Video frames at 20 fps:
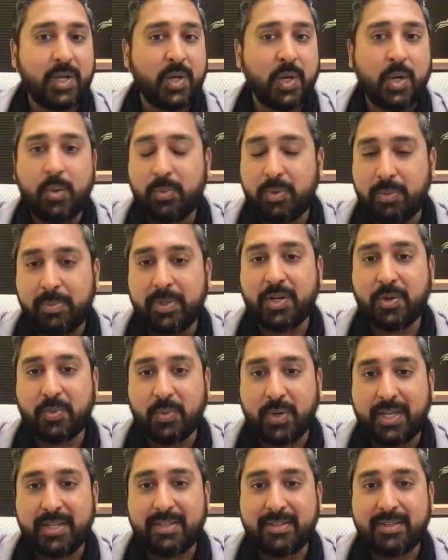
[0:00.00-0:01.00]
at home would have been
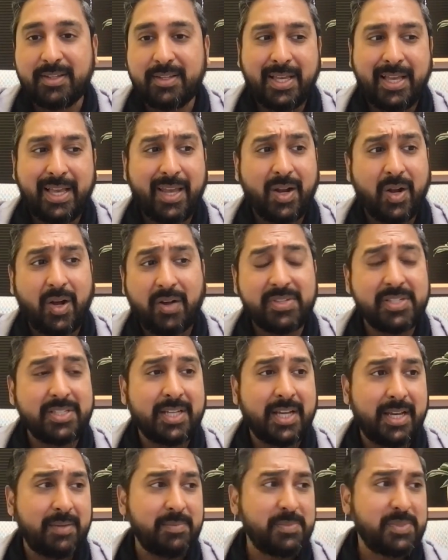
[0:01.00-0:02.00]
great. And
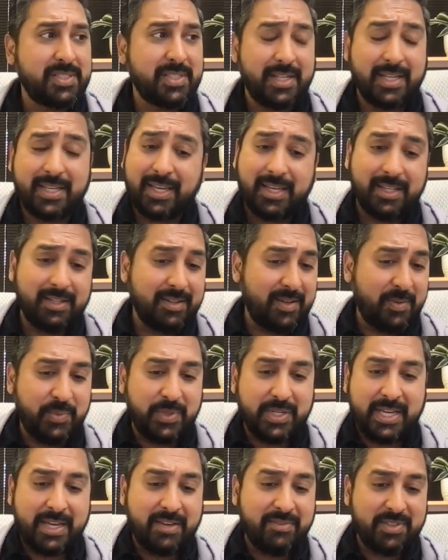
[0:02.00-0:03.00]
oftentimes, again, when
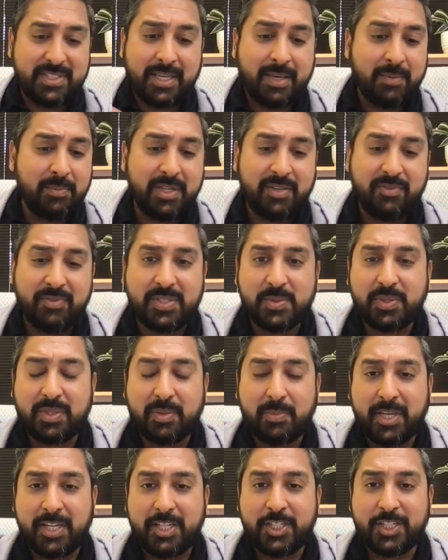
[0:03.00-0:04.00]
I have a 10-minute visit with the
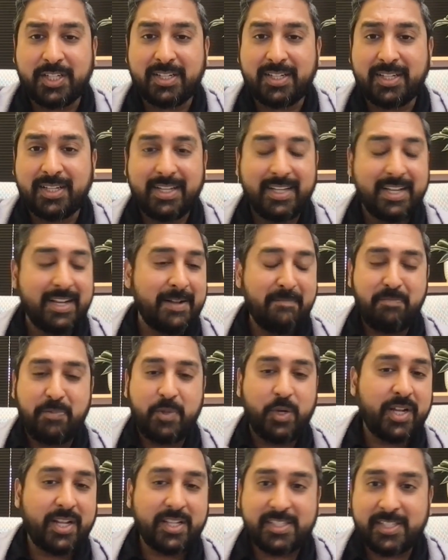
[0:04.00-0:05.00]
patient, they're
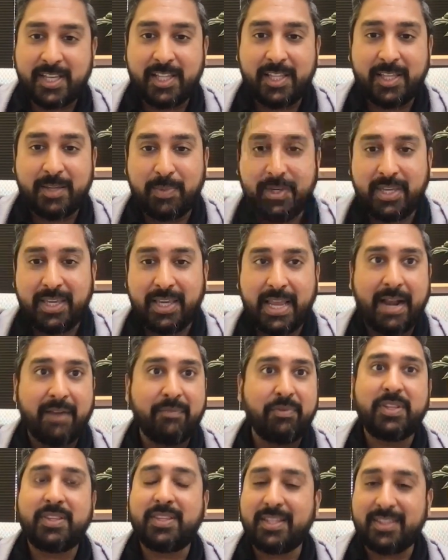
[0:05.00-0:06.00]
not telling me
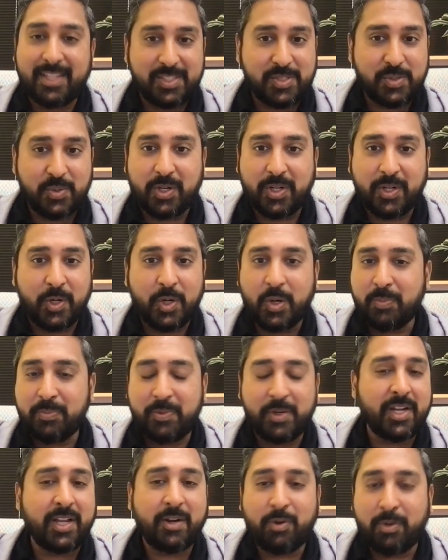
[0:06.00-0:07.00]
everything that's going on at home.
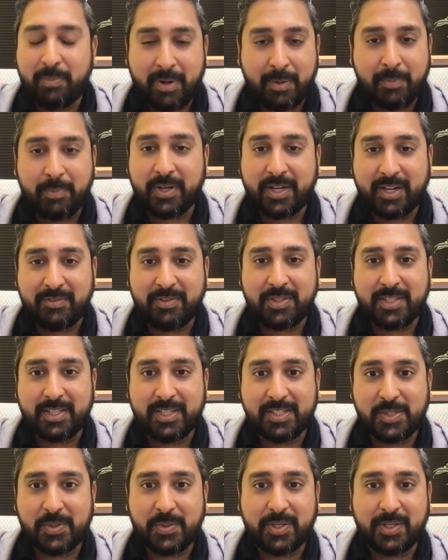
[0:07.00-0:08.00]
They're not remembering everything
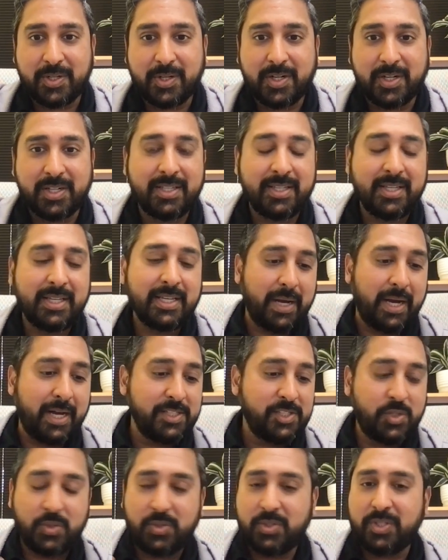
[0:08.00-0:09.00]
that's going on. I
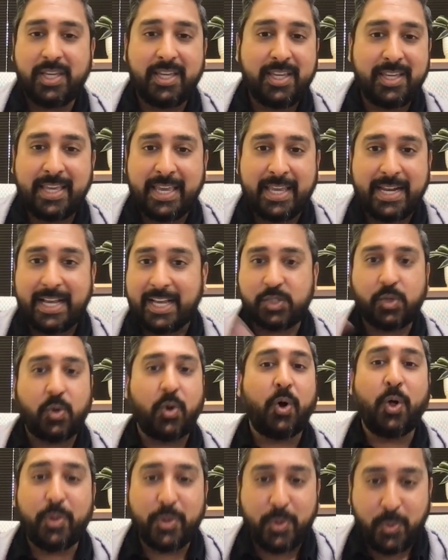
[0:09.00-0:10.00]
certainly can't ask
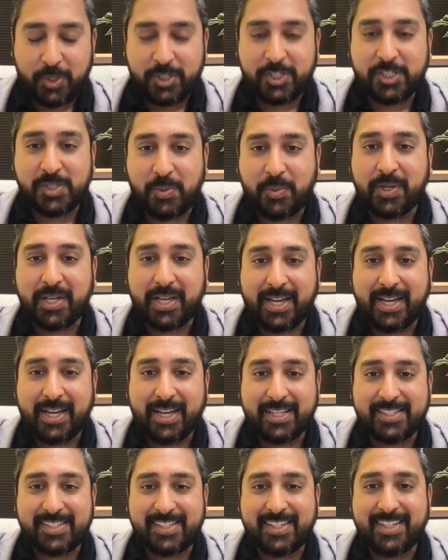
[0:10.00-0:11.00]
all the questions I want to
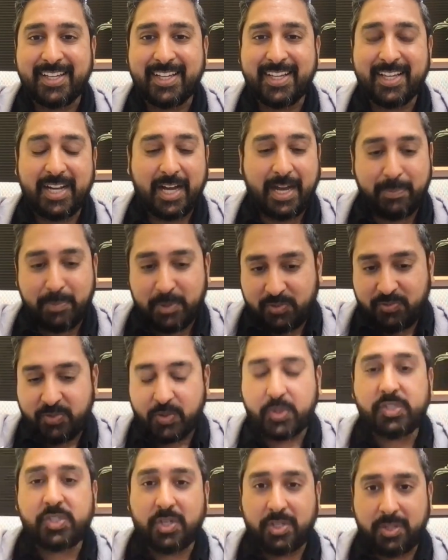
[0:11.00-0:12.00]
ask. I'm just
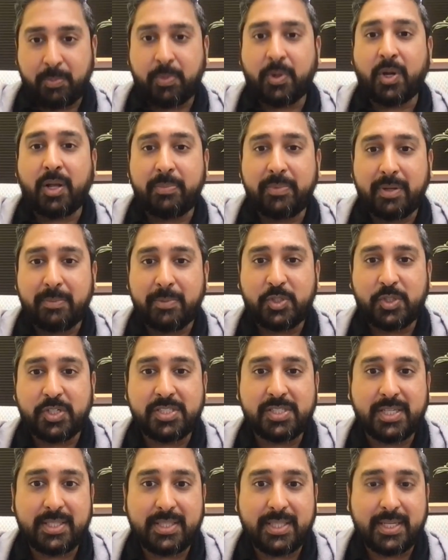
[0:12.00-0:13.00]
focused on the problem that I'm
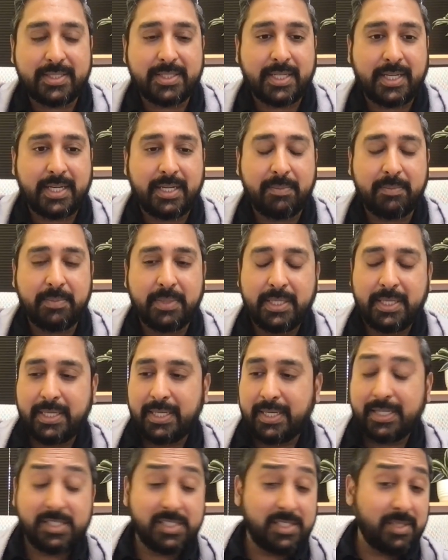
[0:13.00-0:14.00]
addressing at that time.
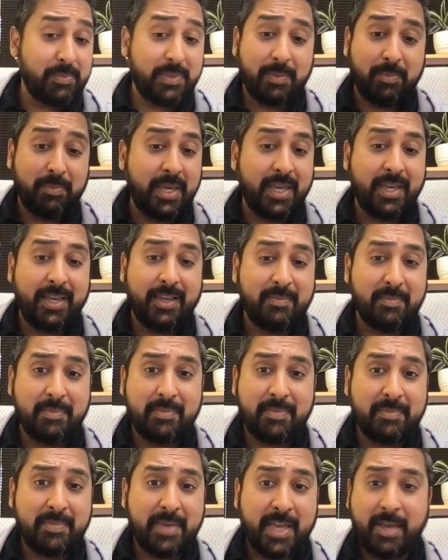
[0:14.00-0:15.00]
And something may
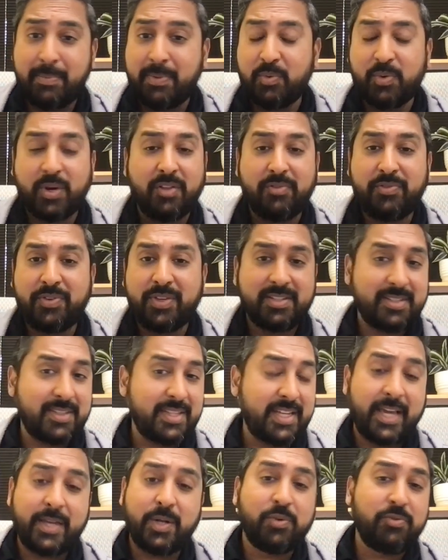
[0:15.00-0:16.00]
have been relevant
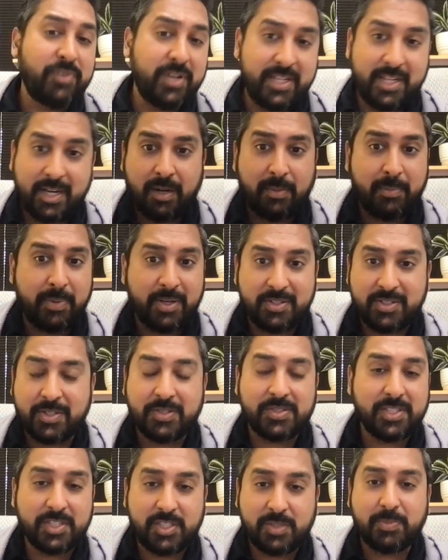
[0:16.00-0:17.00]
that I don't find out about until
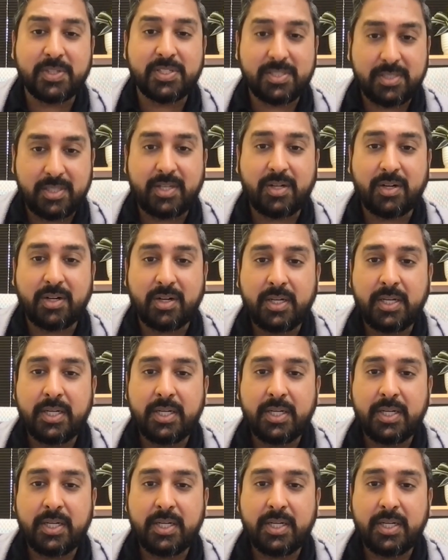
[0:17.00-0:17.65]
6 months later,